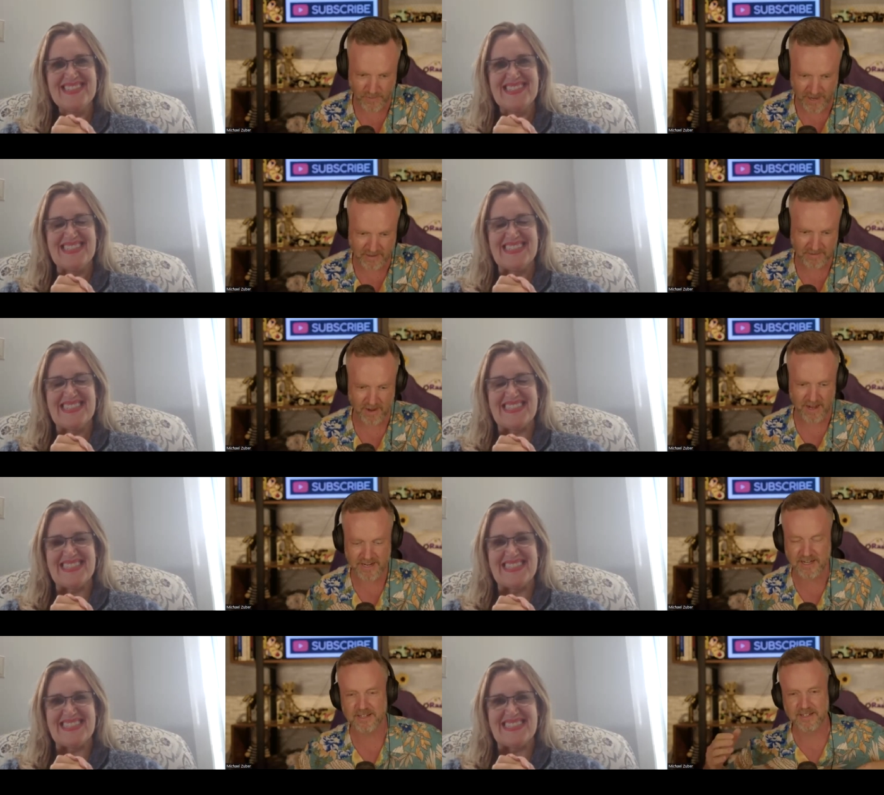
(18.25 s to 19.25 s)
Speaker 1: Well,
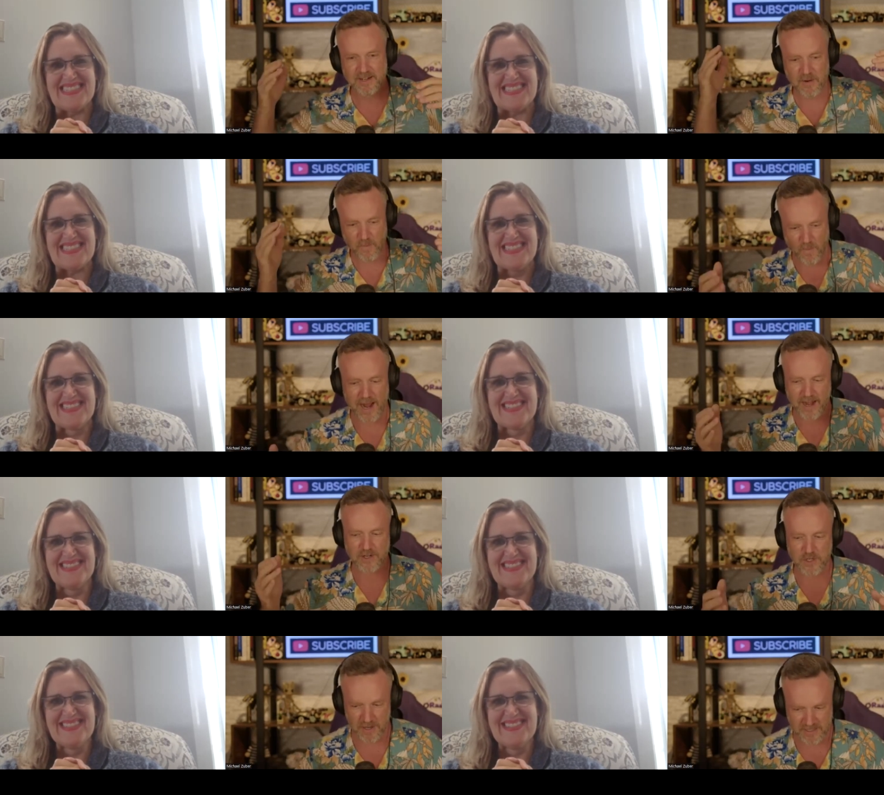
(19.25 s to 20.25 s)
Anna, why
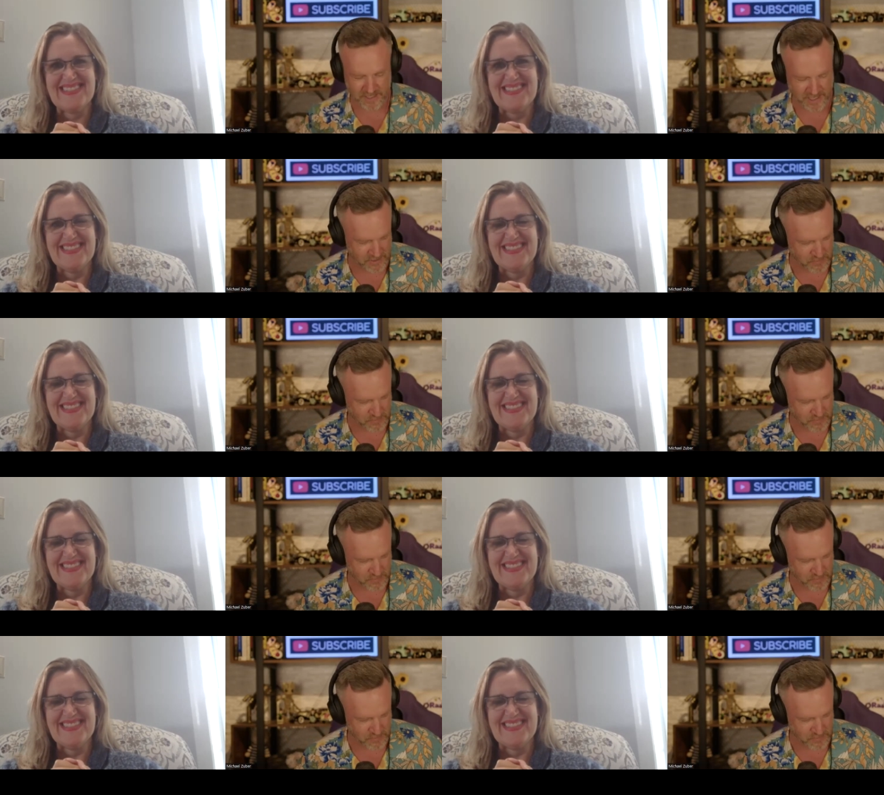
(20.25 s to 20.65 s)
aren't you on the